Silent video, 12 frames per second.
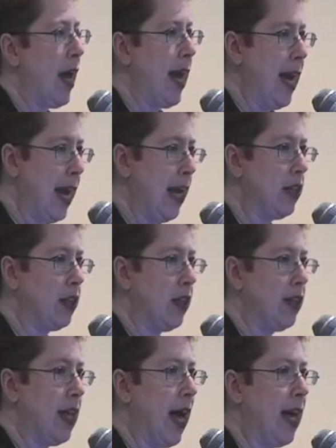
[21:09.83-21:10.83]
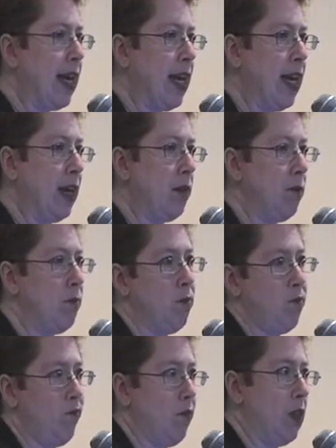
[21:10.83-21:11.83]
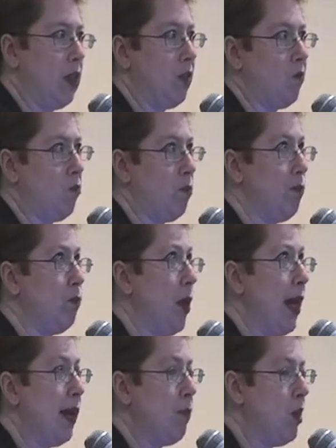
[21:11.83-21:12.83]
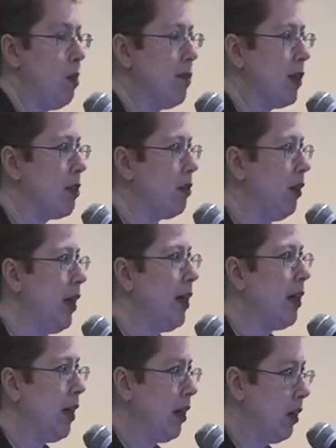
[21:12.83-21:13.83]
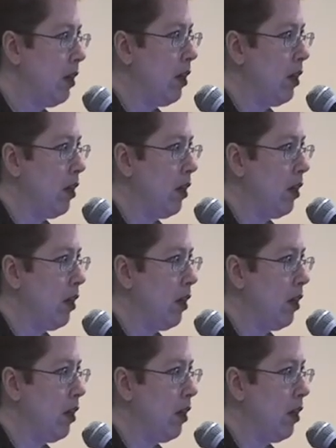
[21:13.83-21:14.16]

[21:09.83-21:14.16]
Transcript: and that it may be misleading